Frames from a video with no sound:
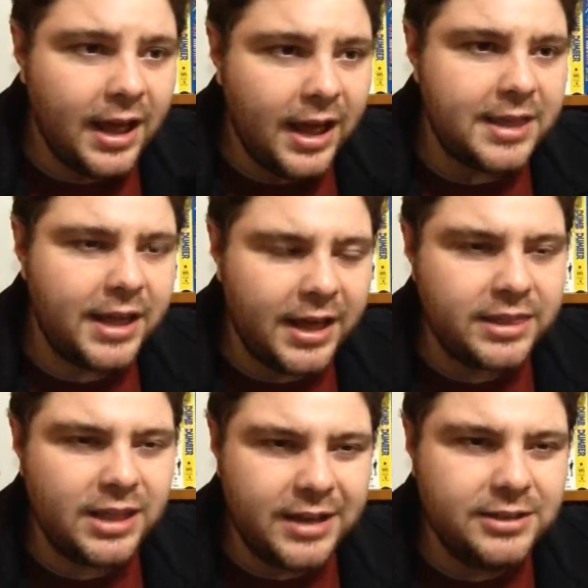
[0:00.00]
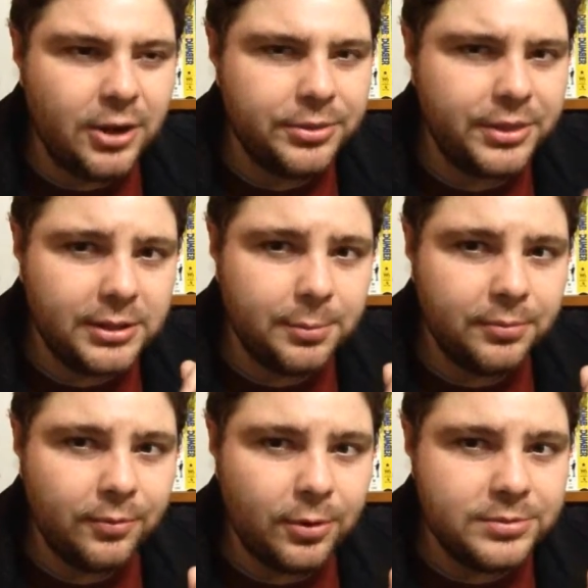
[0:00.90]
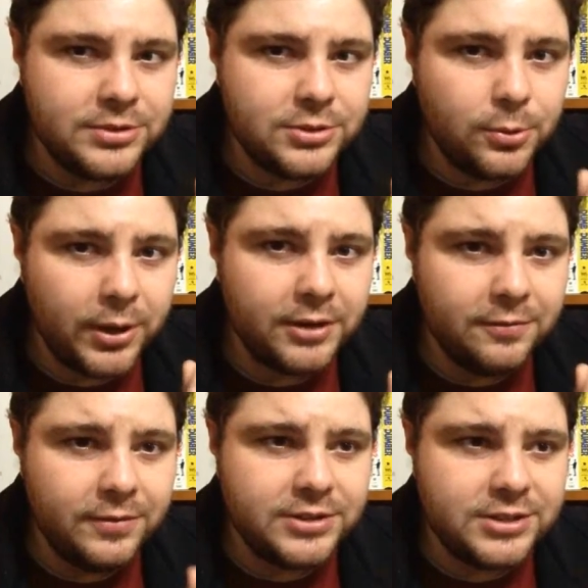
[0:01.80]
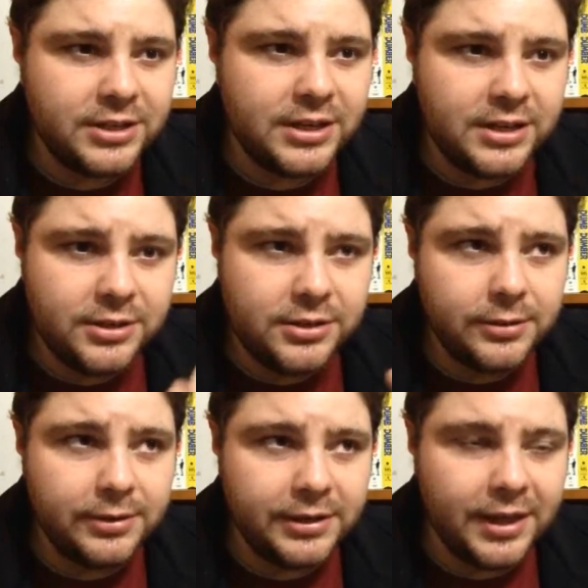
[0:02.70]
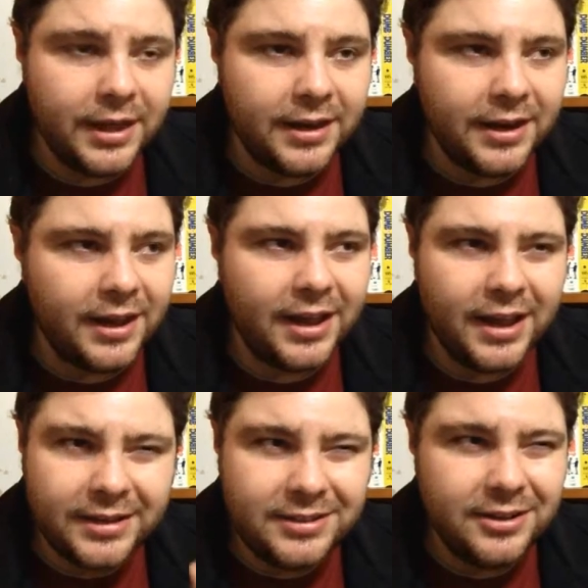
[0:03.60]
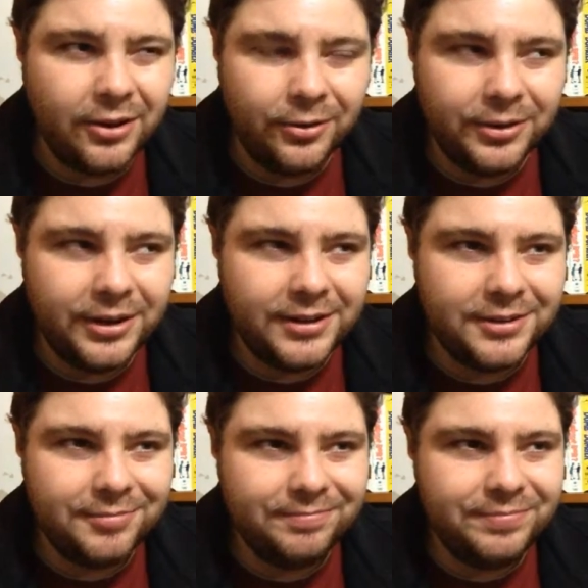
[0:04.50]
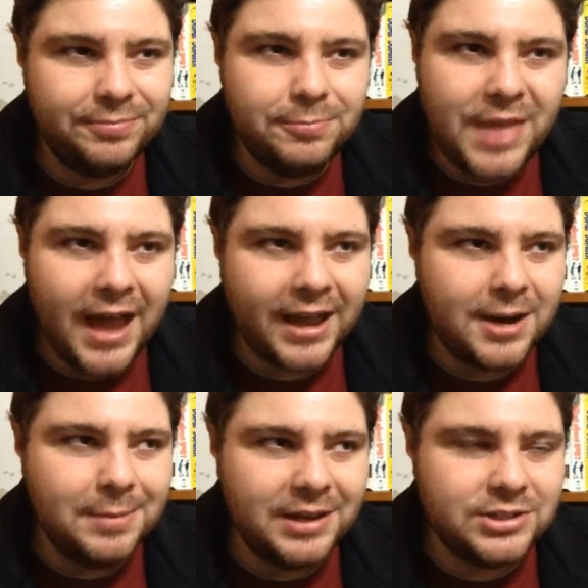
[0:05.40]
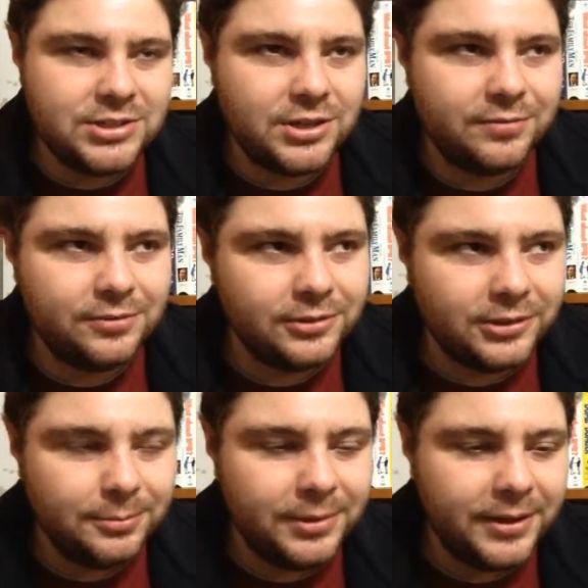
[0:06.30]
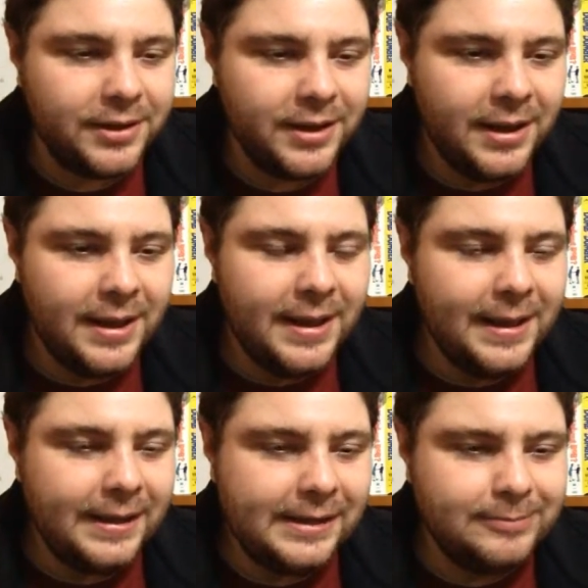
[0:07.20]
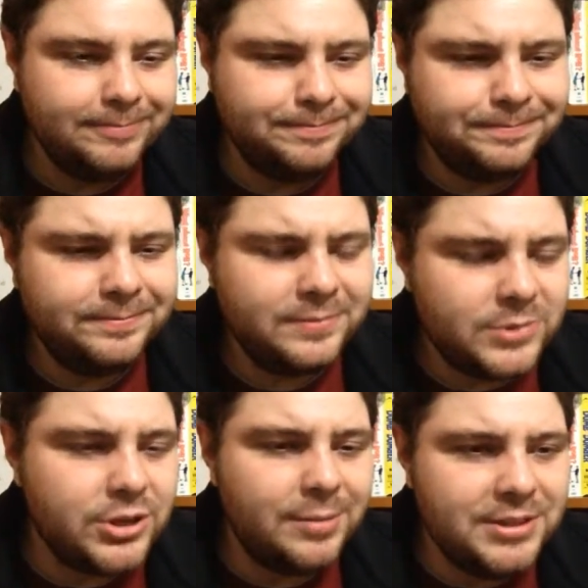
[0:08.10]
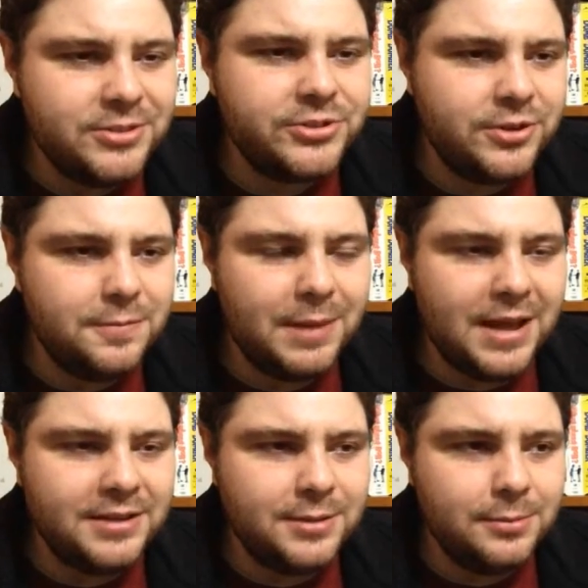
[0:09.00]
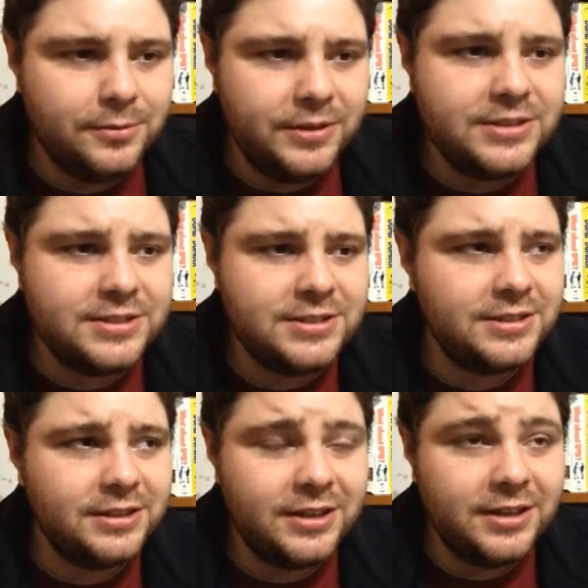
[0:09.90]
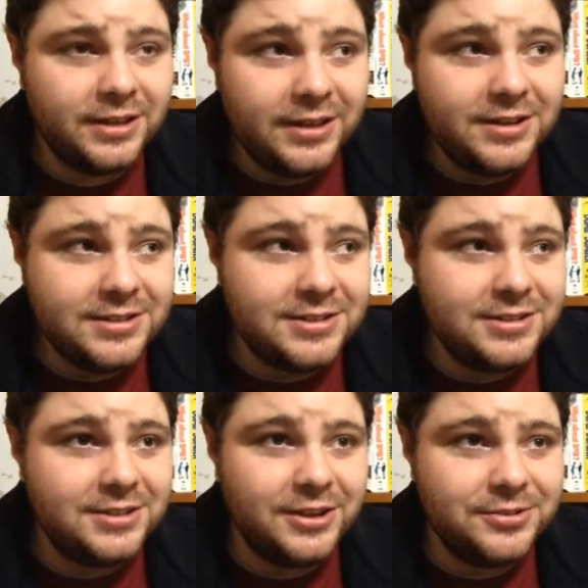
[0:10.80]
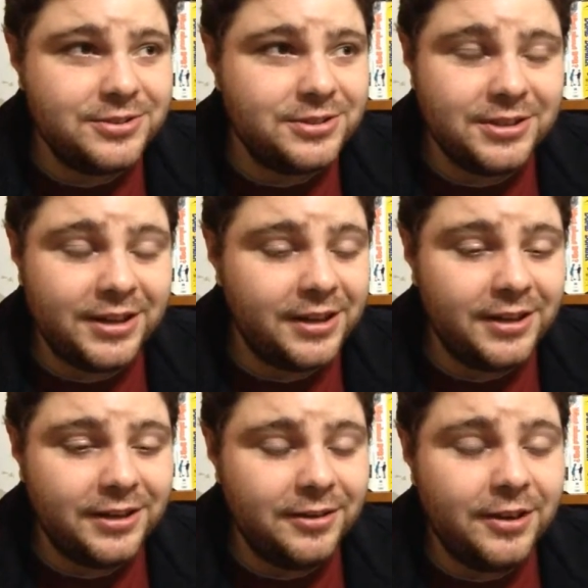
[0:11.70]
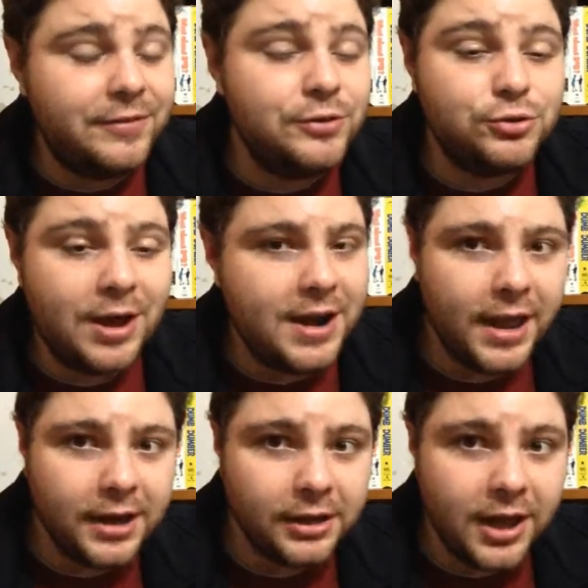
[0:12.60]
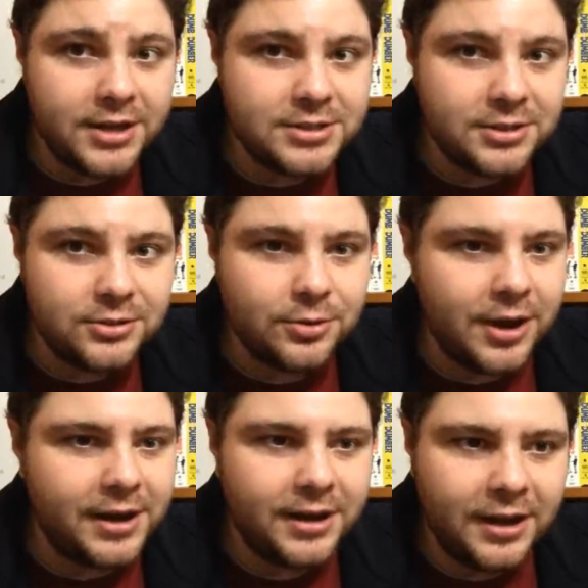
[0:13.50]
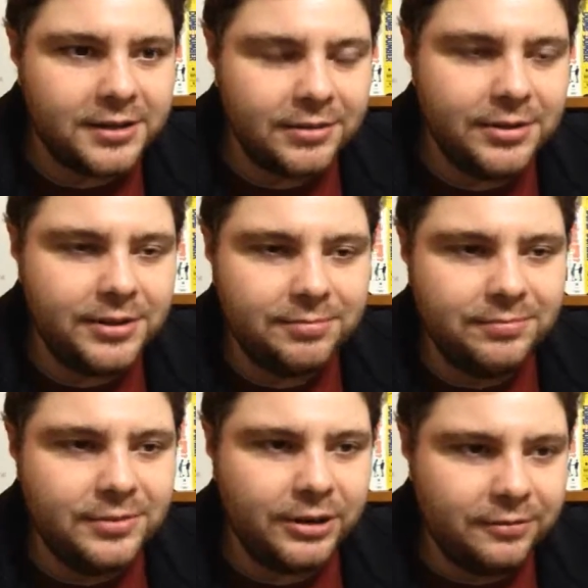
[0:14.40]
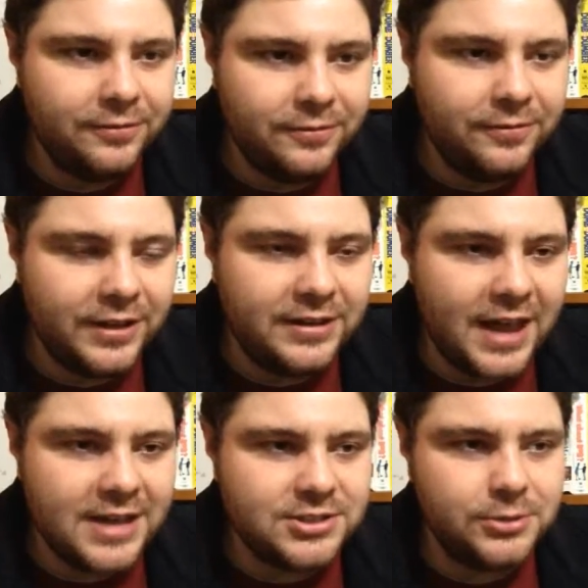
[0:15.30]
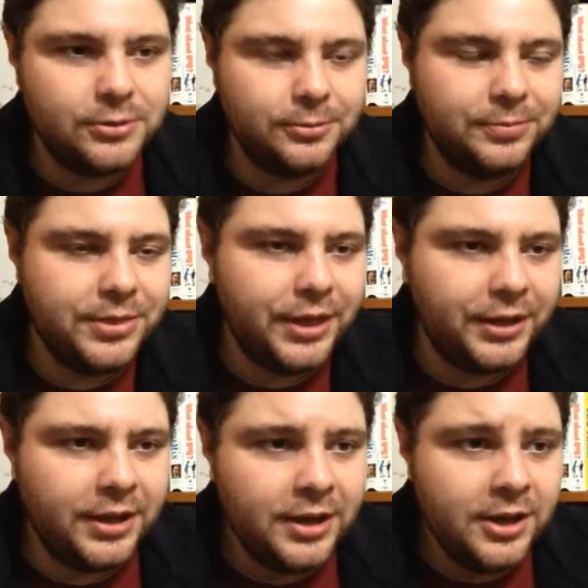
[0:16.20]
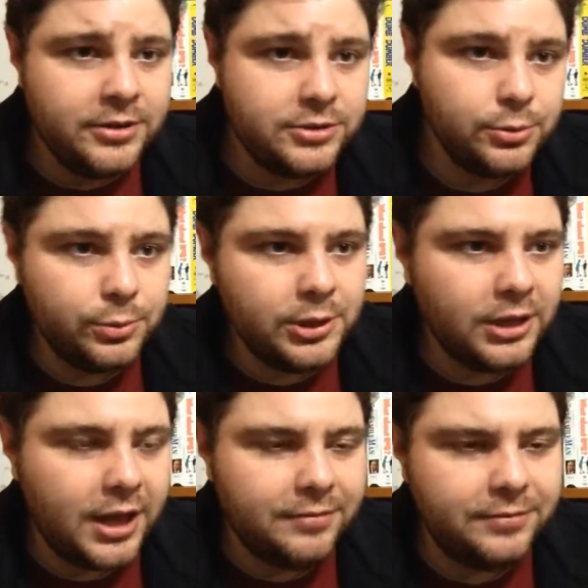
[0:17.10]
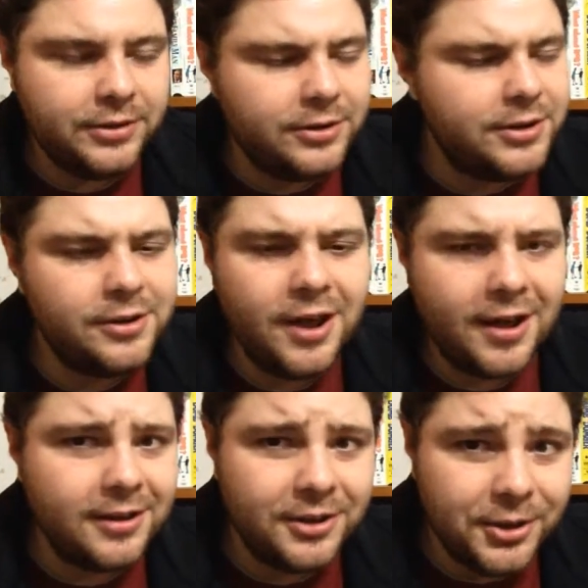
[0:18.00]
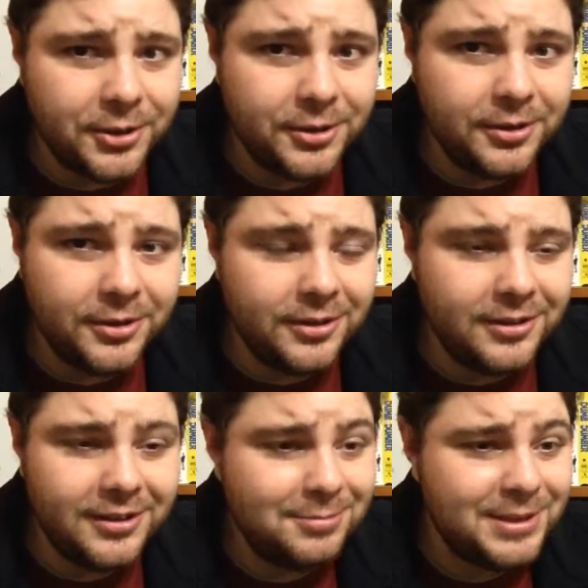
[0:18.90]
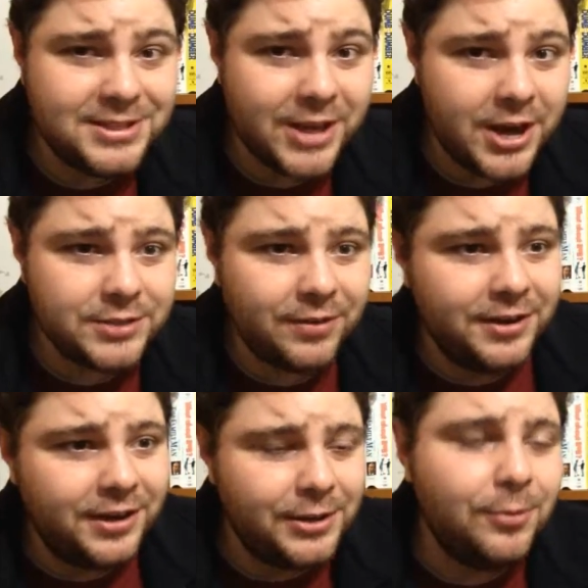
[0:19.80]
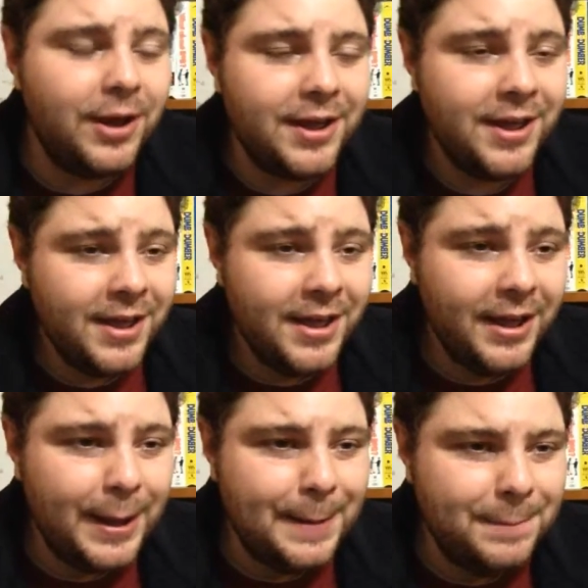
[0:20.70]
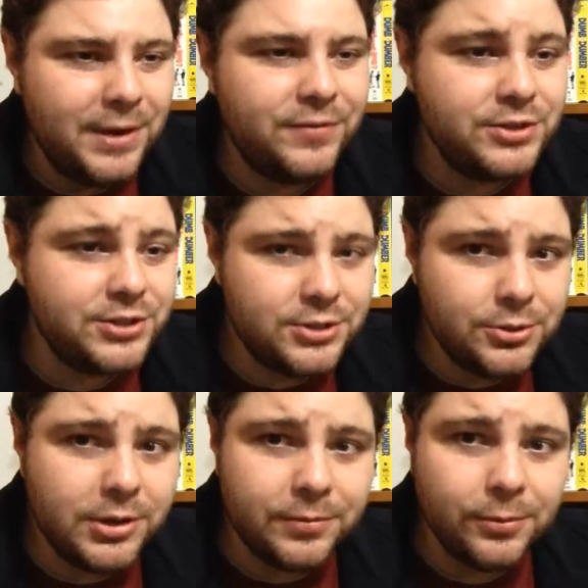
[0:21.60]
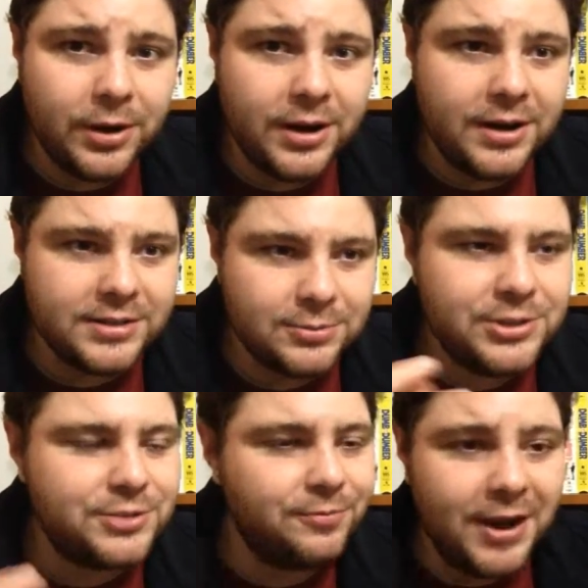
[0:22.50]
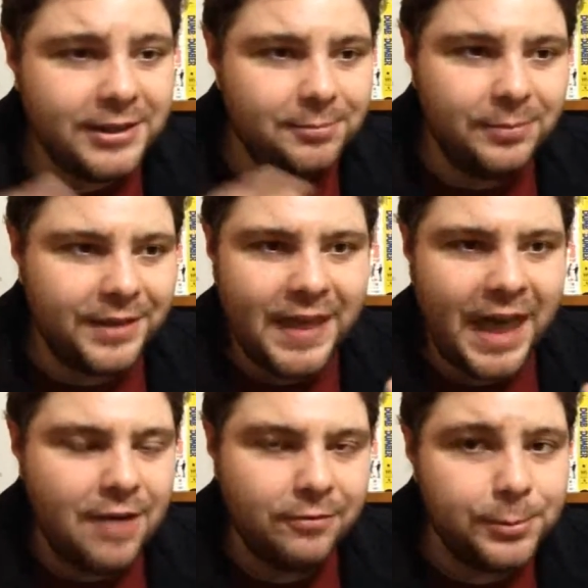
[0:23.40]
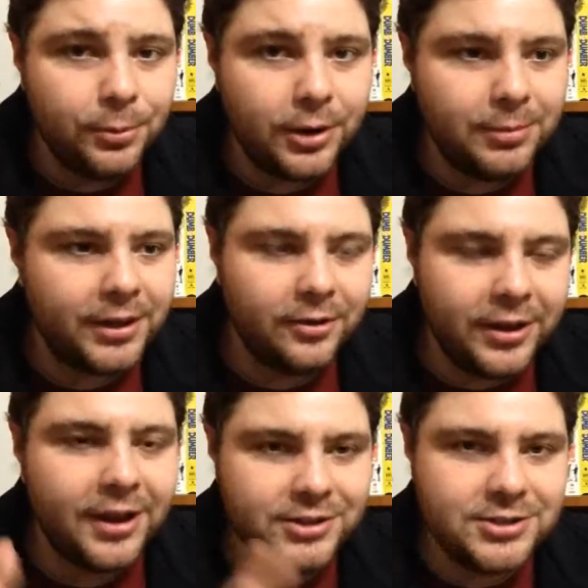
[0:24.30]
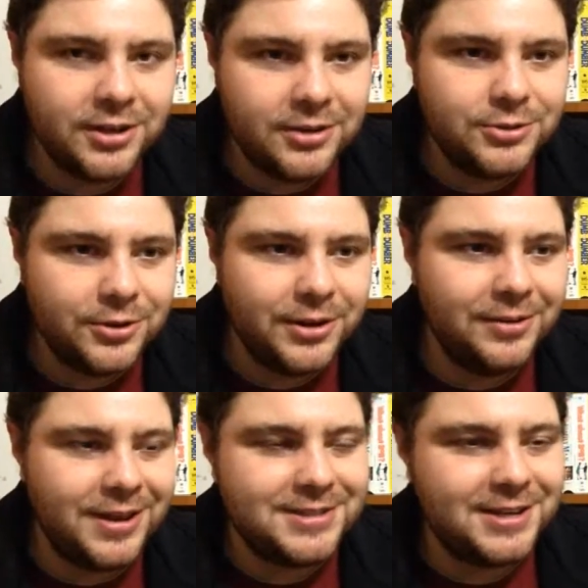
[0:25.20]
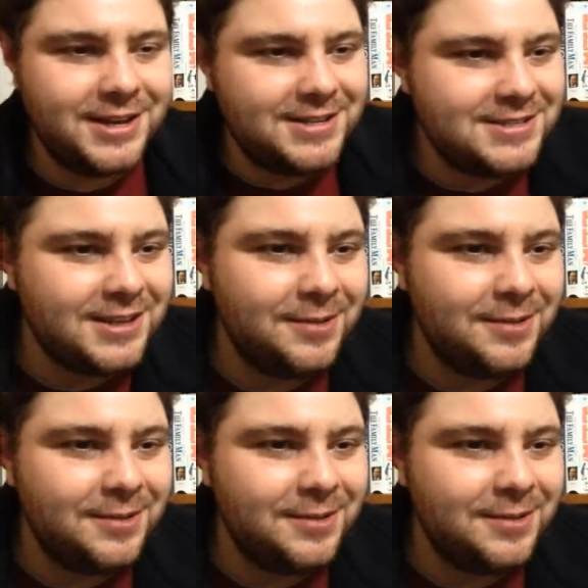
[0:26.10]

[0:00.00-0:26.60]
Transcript: I don't think the performance is quite convincing in doing that. I don't, and that kind of makes it suffer a little bit. So I mean, there's good and bad to the movie. It is, you know, if you try to analyze it and try to connect every, you know, fantastical thing to real life, you're not gonna be satisfied in any way. But if you just enjoy it for what it is, which finally at the halfway point, I'm like, okay, I just got to enjoy it as it is.